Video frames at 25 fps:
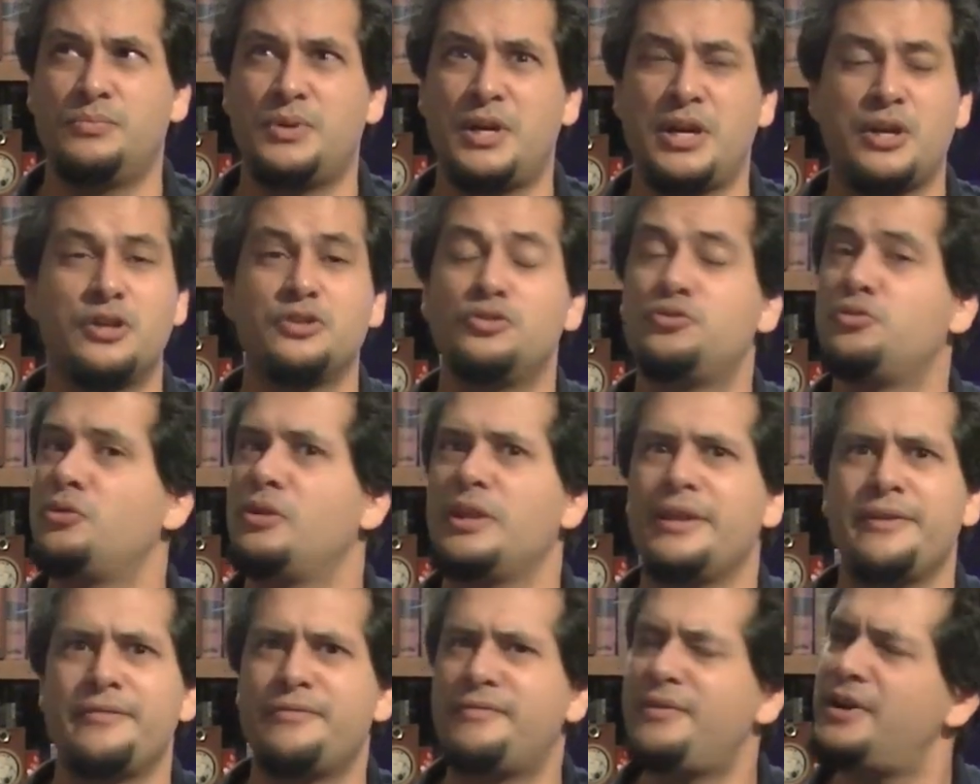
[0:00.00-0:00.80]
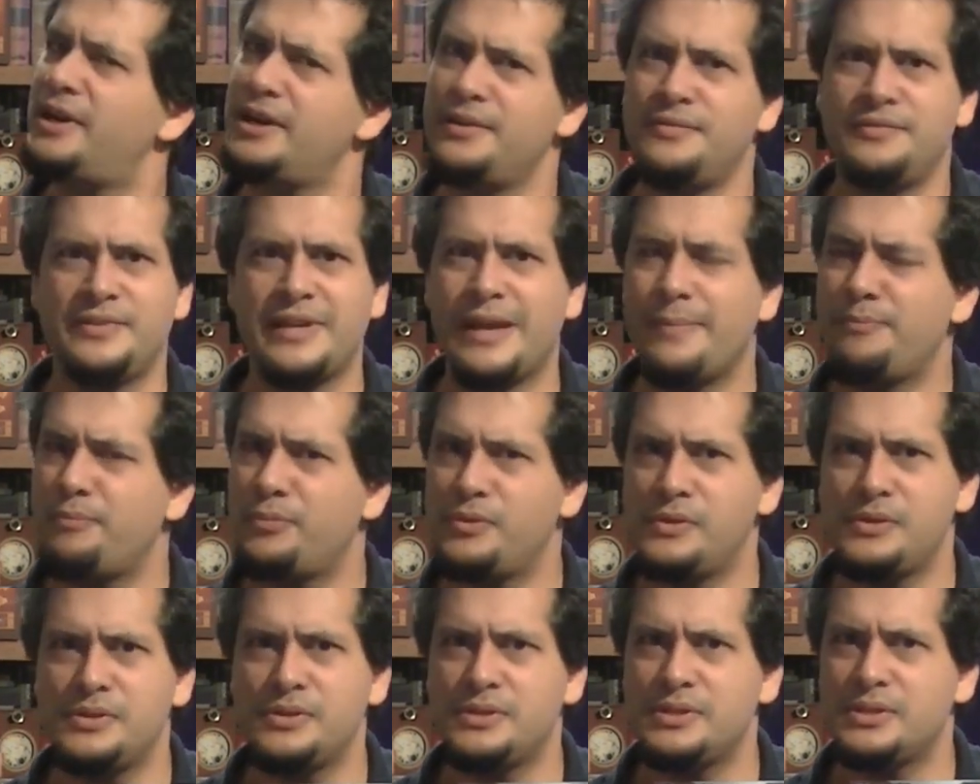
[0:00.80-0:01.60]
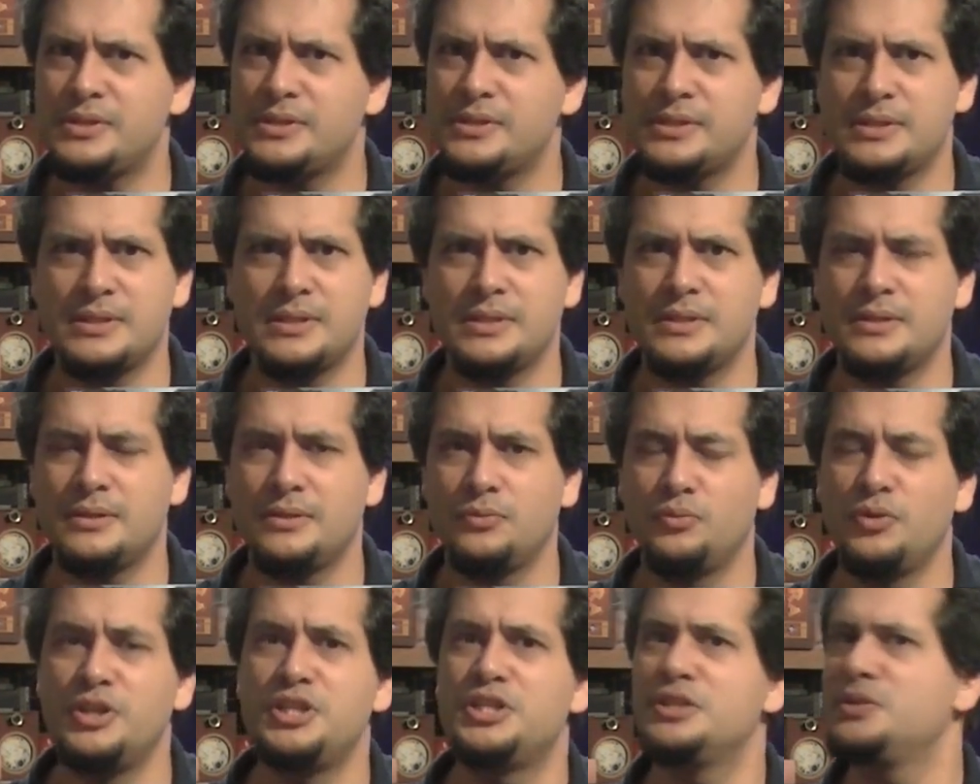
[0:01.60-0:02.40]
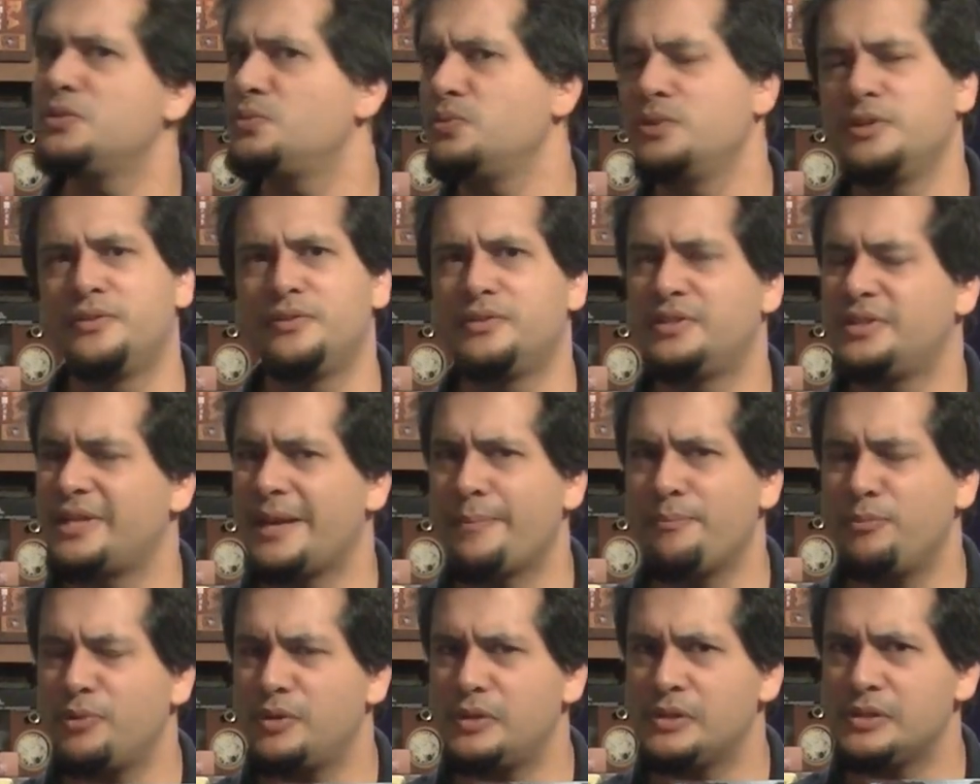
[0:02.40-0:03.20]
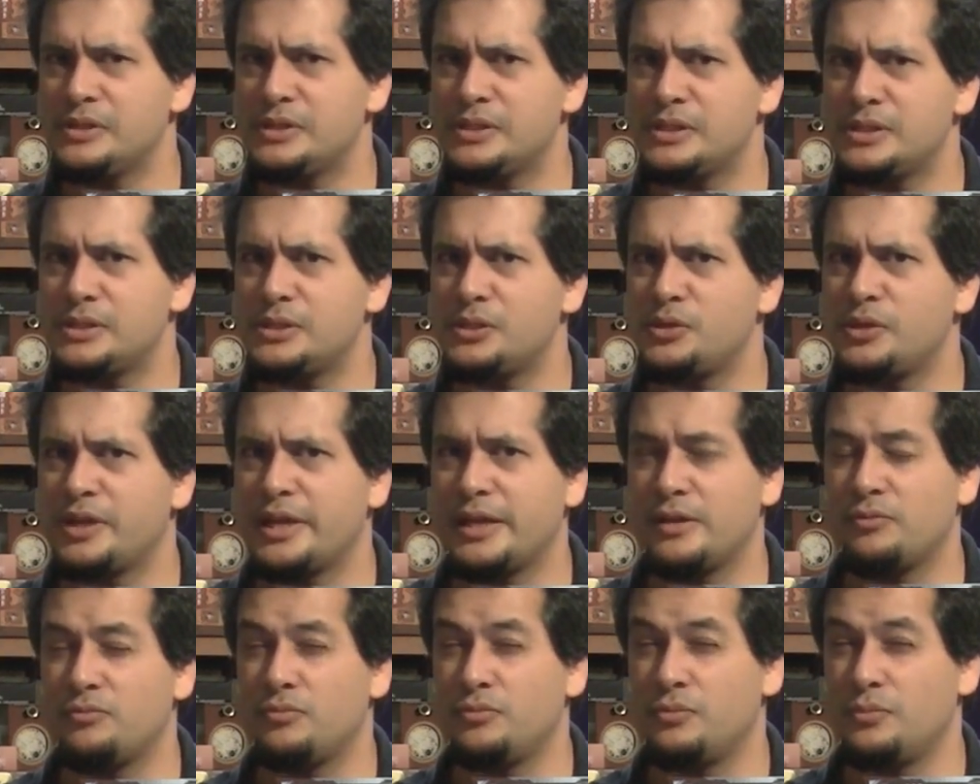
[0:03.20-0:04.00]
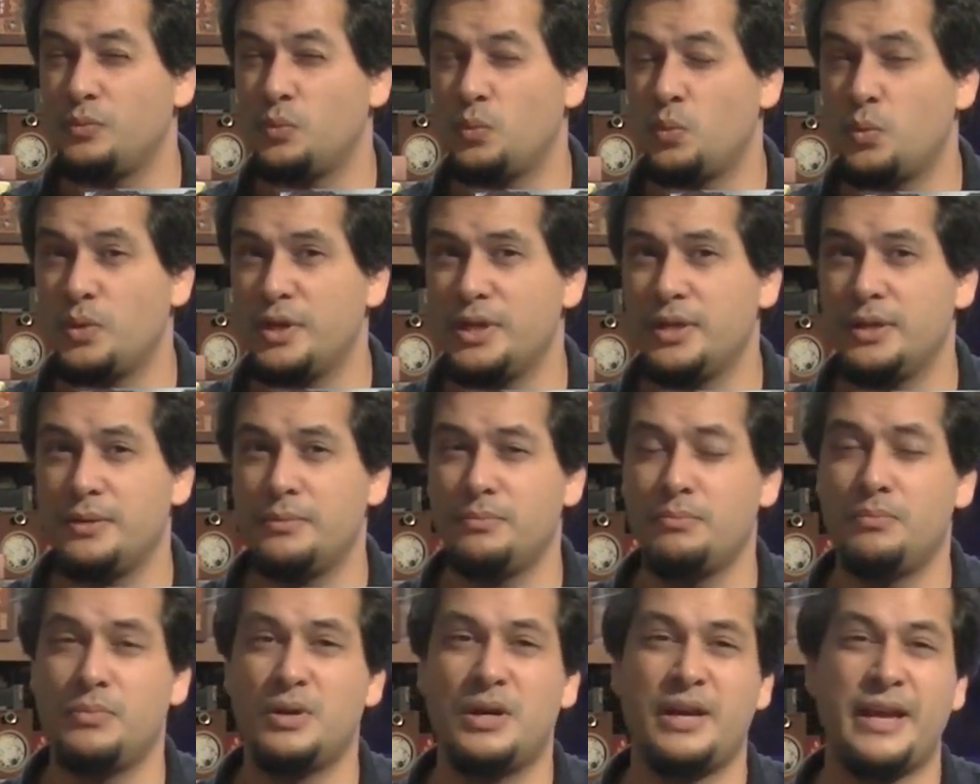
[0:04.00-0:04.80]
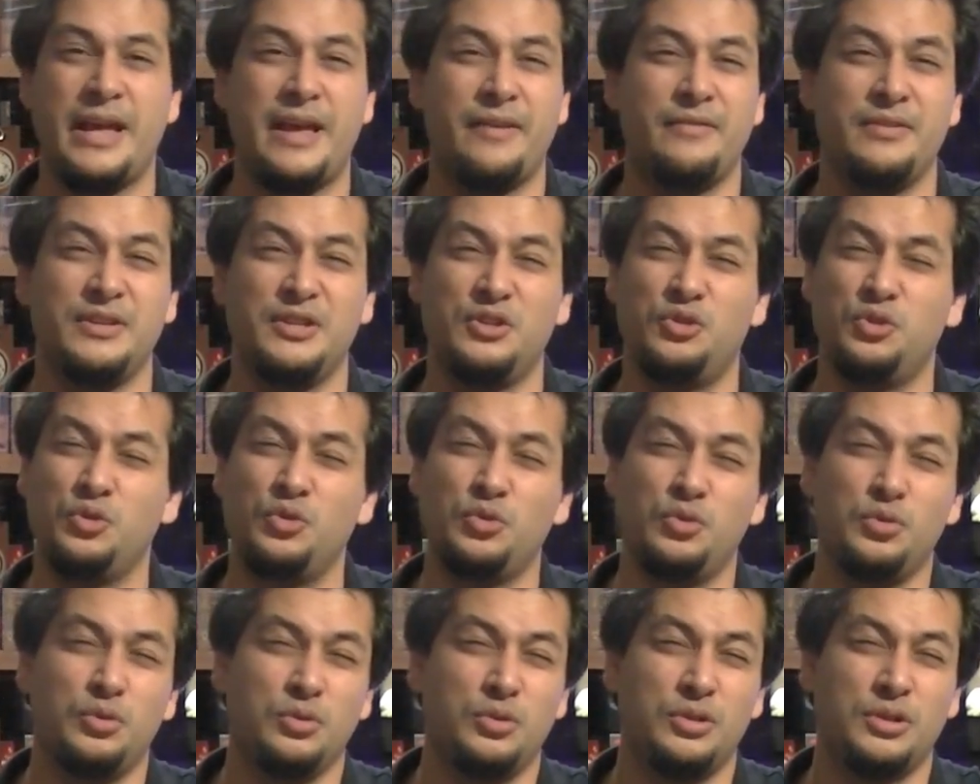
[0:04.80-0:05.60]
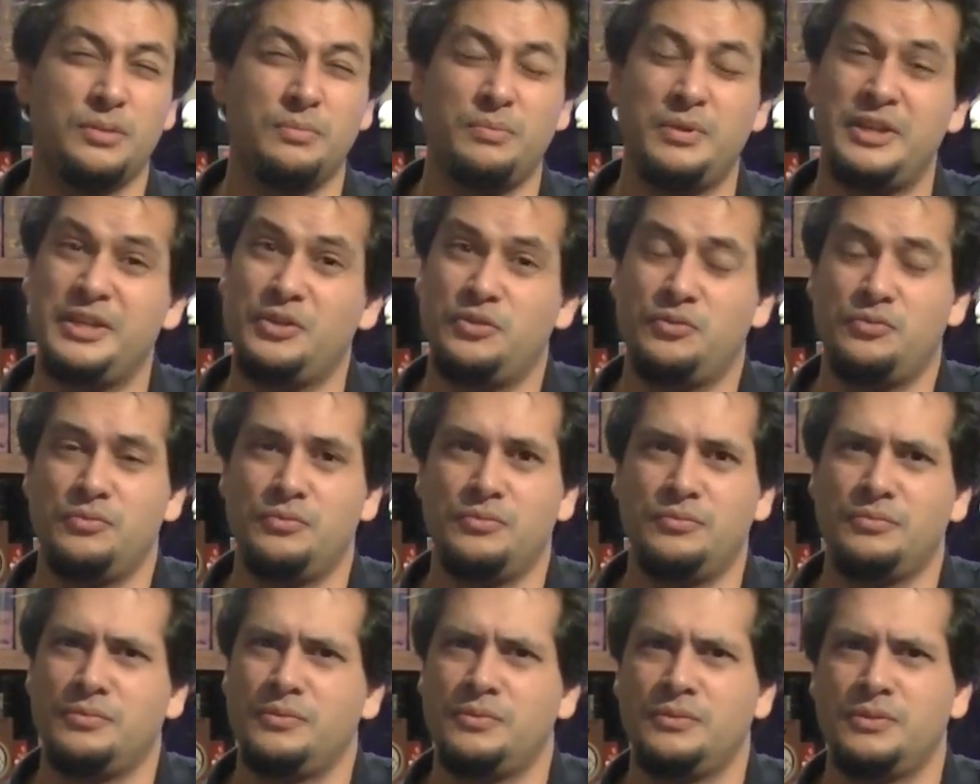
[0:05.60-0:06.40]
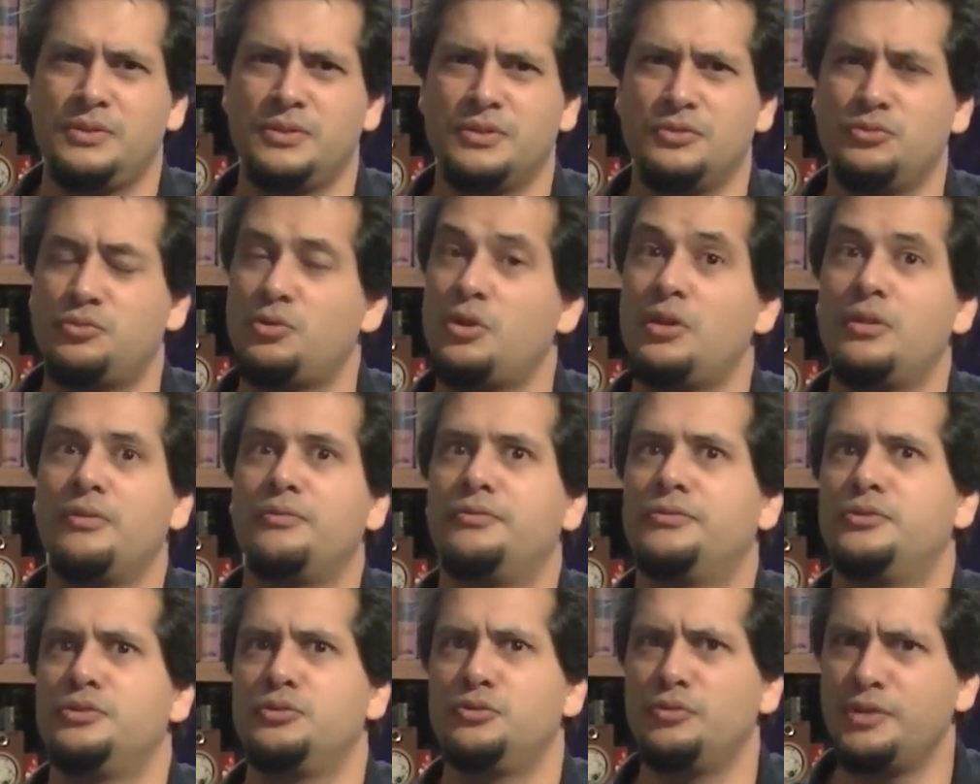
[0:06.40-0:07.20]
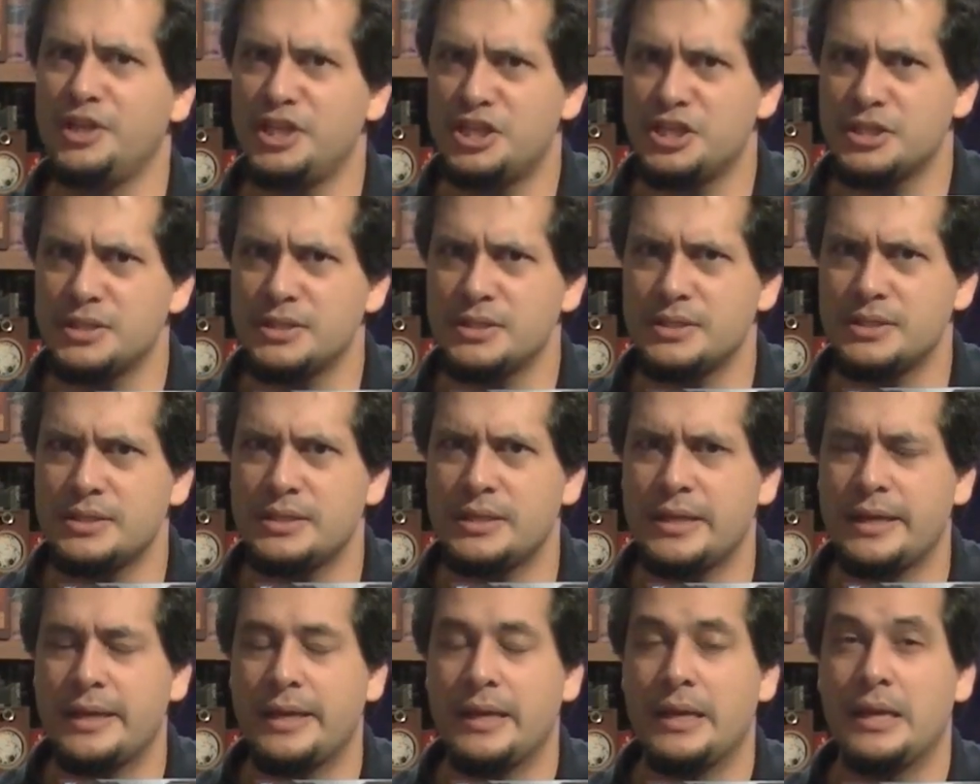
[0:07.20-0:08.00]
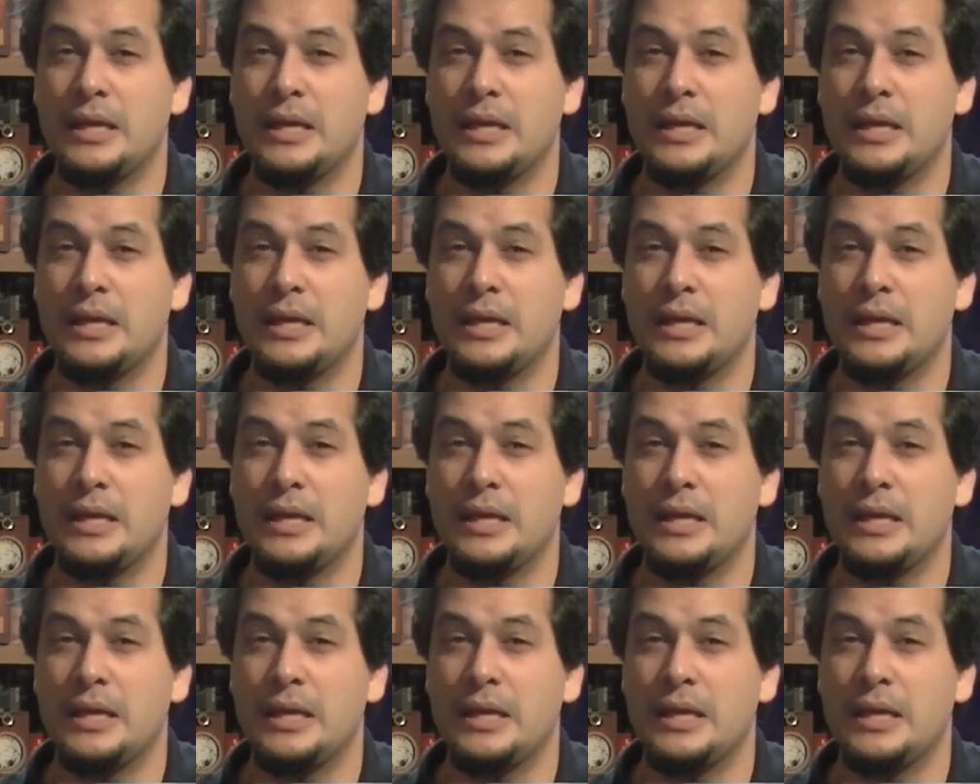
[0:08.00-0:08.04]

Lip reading: controlling 5 temples, regions with temples. You can win by having complete control of 2 regions.